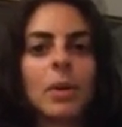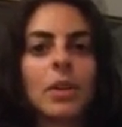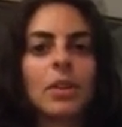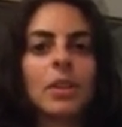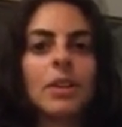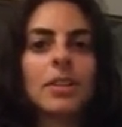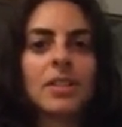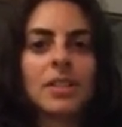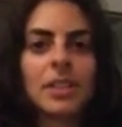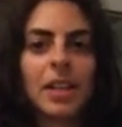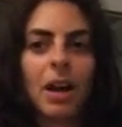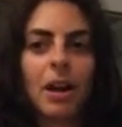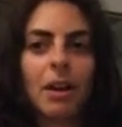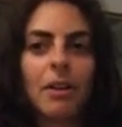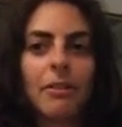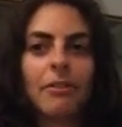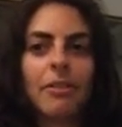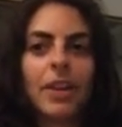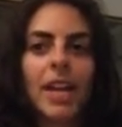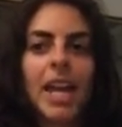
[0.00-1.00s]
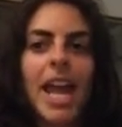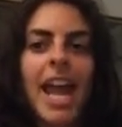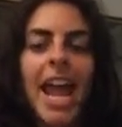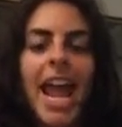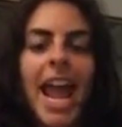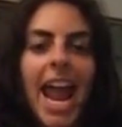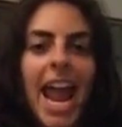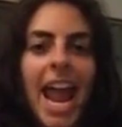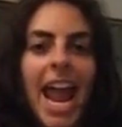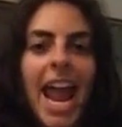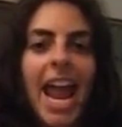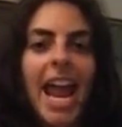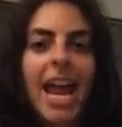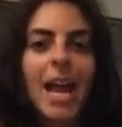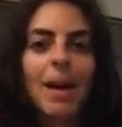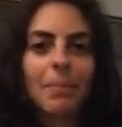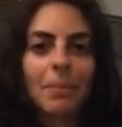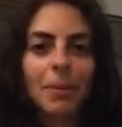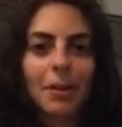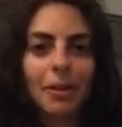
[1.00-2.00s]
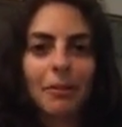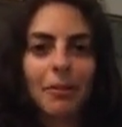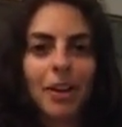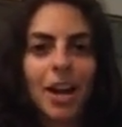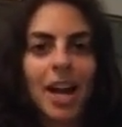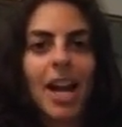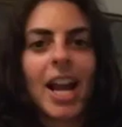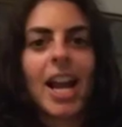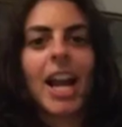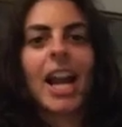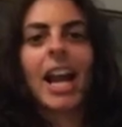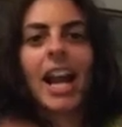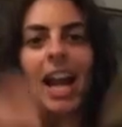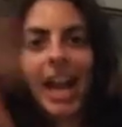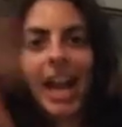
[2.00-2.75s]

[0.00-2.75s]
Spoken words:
with yourself amplifying,